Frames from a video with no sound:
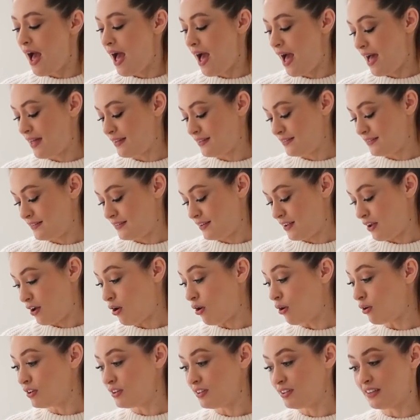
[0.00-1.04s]
And
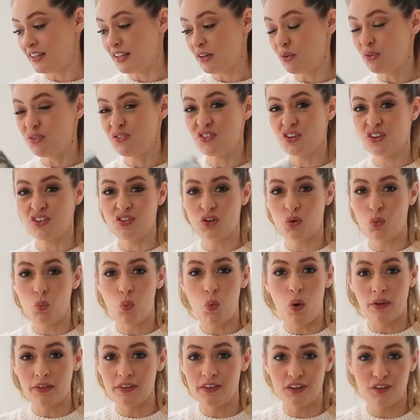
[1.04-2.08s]
honestly, it was just
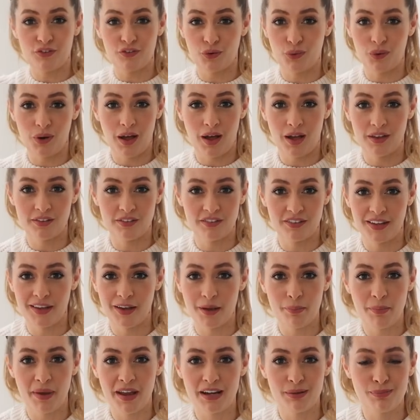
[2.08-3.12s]
wonderful last year.
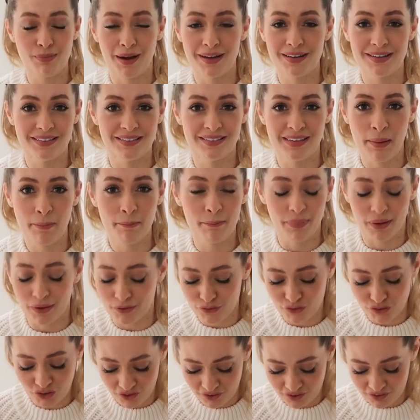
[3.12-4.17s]
It made my
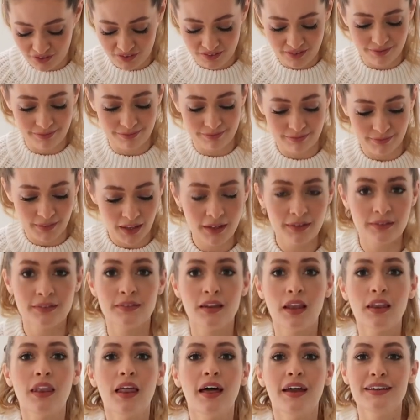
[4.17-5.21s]
December just
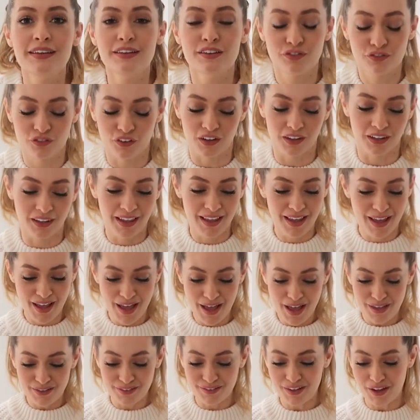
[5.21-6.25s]
delightful.
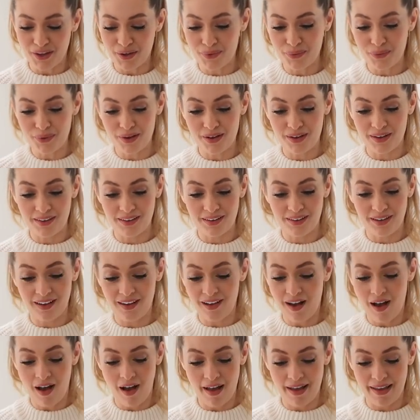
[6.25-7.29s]
So
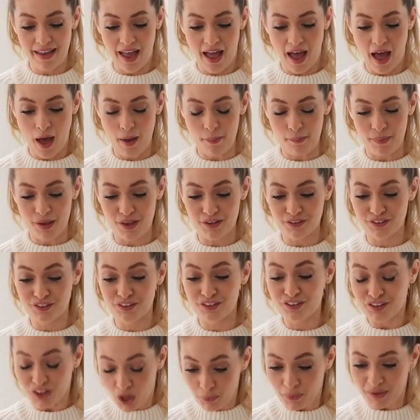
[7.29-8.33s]
I am
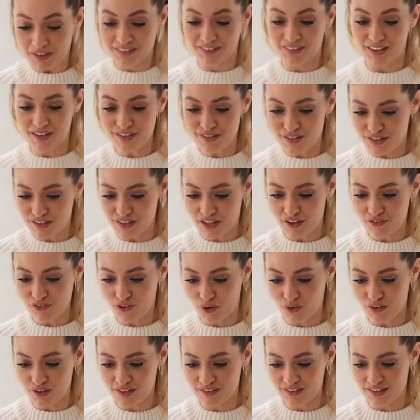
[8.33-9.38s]
so excited that I've
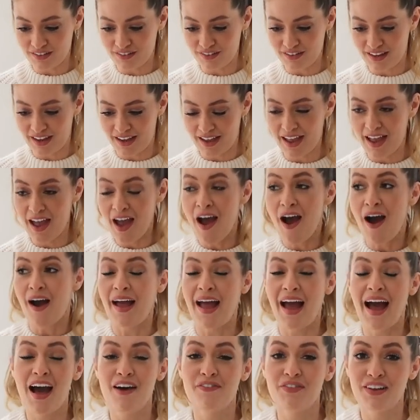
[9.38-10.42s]
got this this year. I
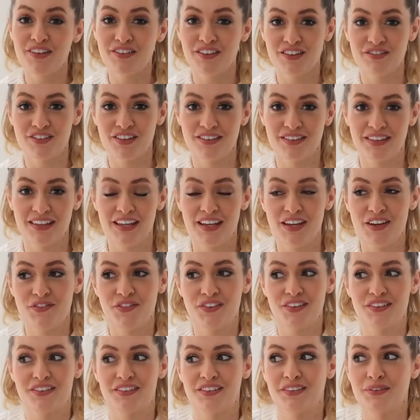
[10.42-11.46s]
have actually
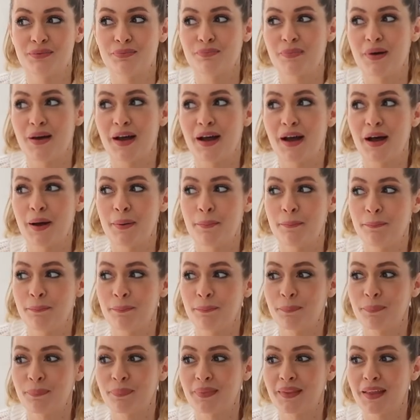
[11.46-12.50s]
received some
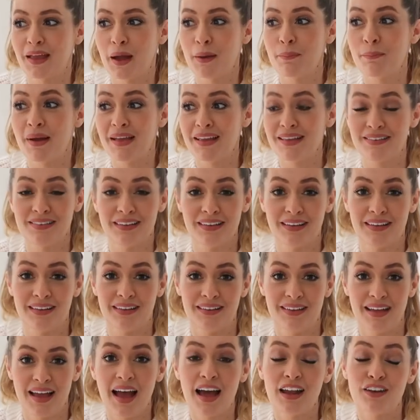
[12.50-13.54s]
um,
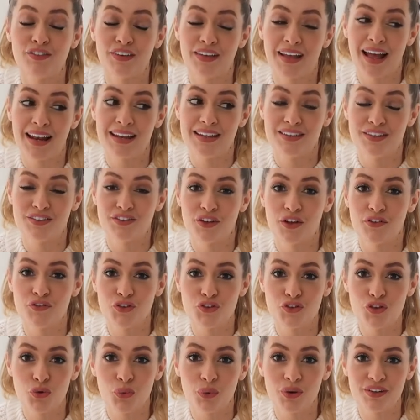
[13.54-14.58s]
amazing advent calendars, so if you
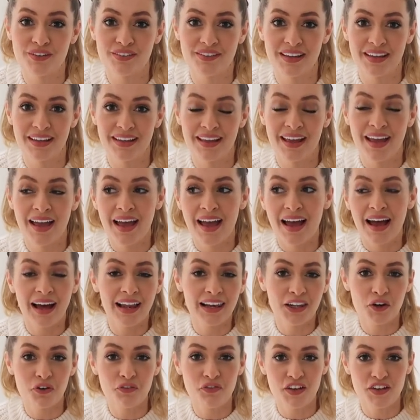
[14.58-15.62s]
do want to see
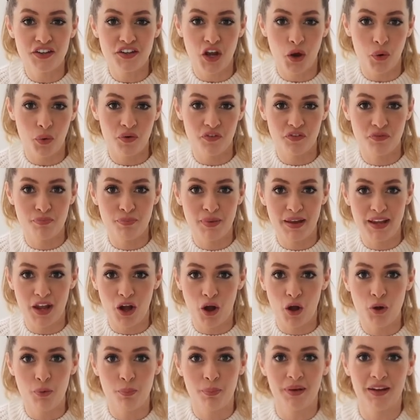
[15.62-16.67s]
a little video of
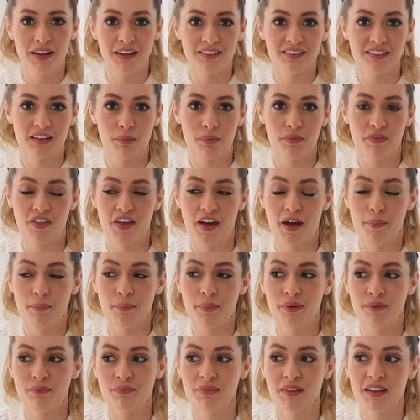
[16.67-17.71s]
me opening some of
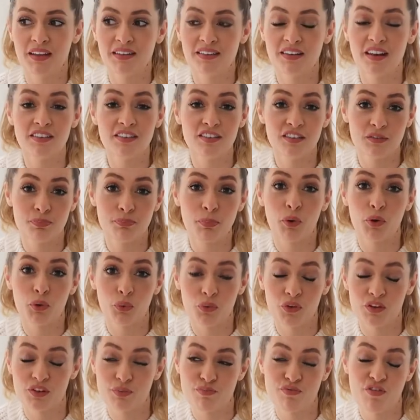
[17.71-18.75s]
them, it does
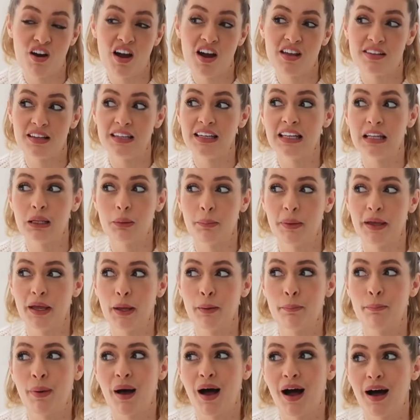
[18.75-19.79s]
spoil the surprise a little
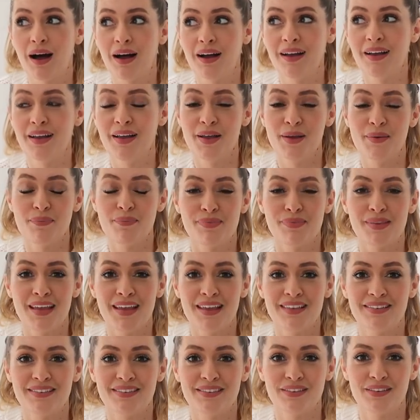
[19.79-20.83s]
bit, but
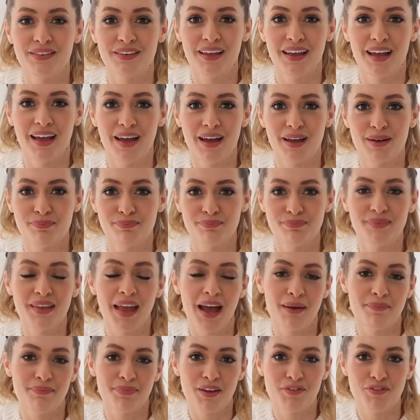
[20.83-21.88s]
it's, um,
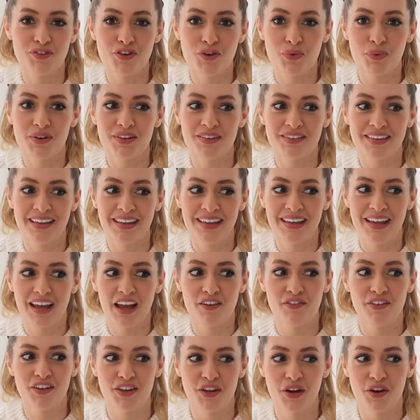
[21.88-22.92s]
yeah, if you do want to see
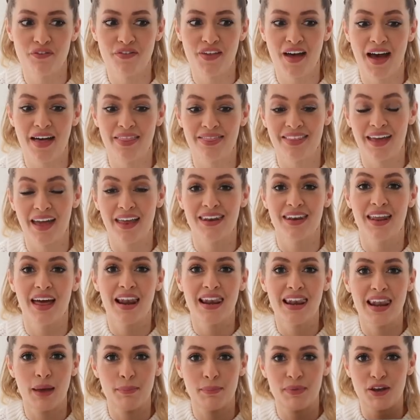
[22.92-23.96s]
a video of that,
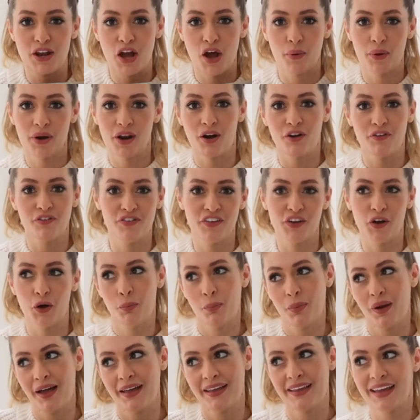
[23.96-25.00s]
then let me know and I'll
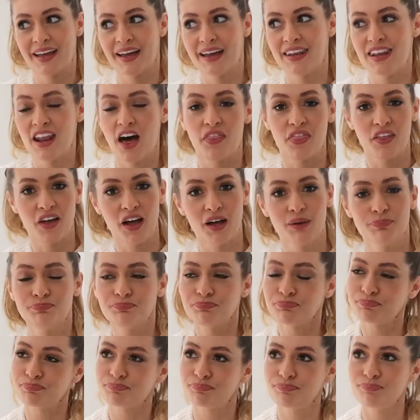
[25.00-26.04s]
film like another,
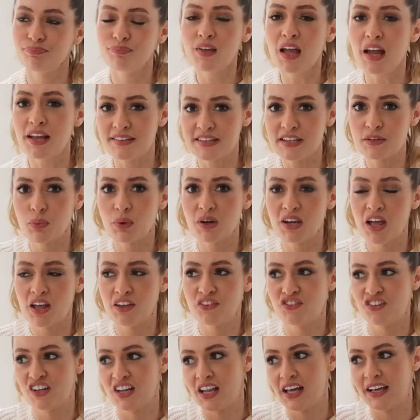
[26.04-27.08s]
I did one
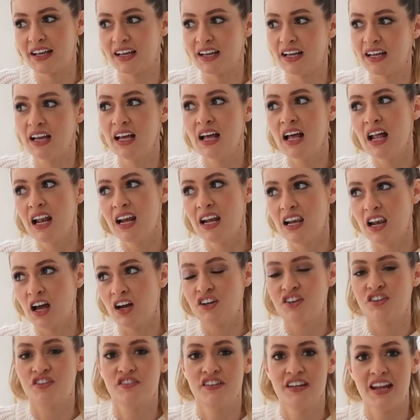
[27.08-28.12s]
last year, like a
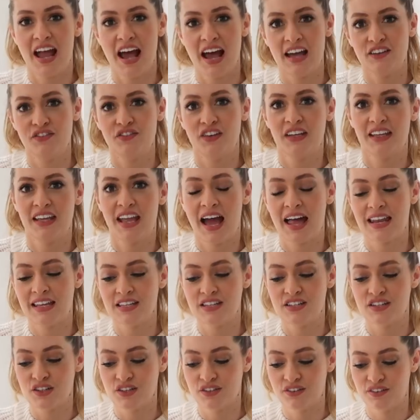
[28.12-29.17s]
luxury advent
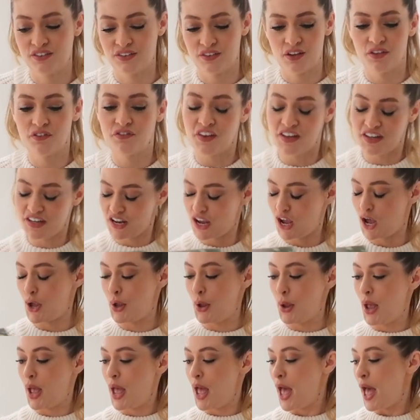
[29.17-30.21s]
calendars
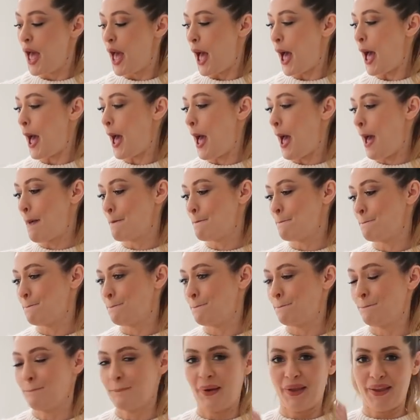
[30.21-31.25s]
video,
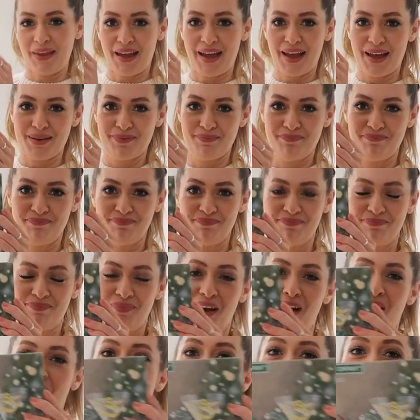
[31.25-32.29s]
um, but yeah,
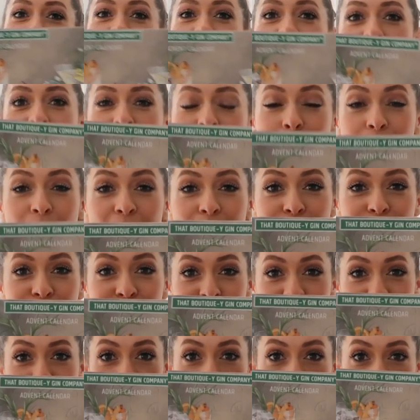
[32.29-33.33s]
I am
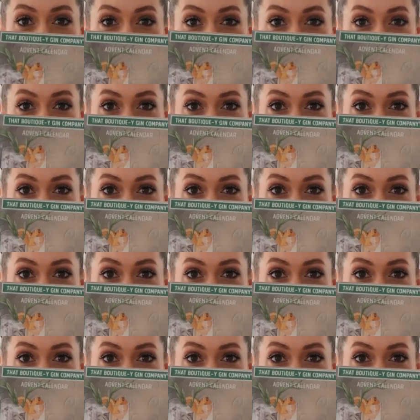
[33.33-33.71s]
so